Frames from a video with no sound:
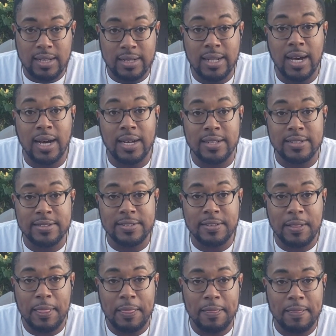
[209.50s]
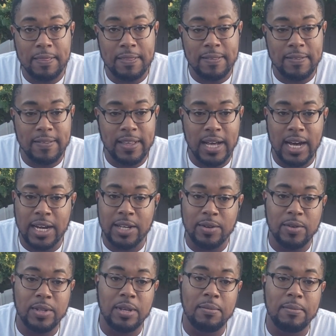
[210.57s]
9. I can
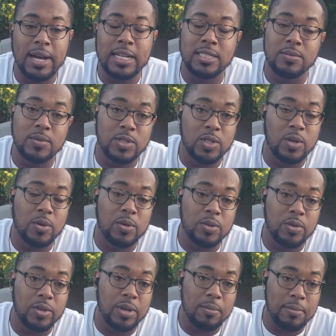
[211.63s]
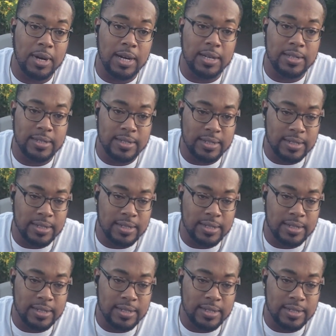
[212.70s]
only imagine what's going through your mind.